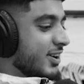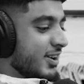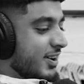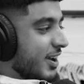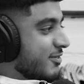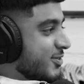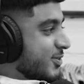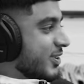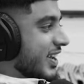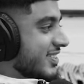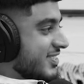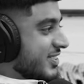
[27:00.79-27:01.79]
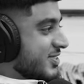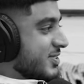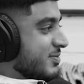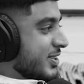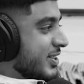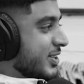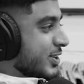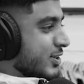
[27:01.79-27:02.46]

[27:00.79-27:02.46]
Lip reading: I'd have two glasses next to me,